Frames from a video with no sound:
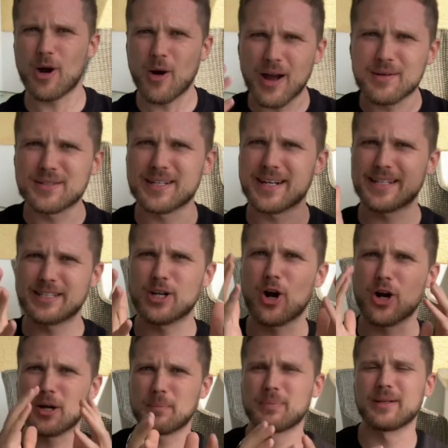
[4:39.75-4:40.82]
I was in a
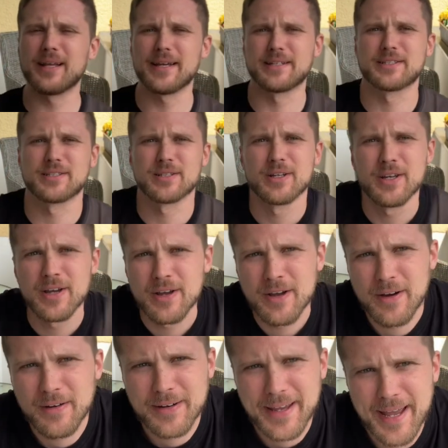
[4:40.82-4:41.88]
dark place,
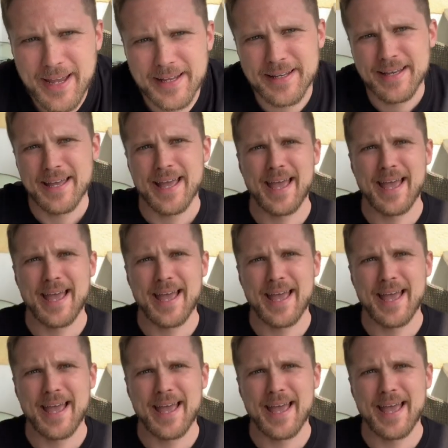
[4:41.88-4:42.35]
okay?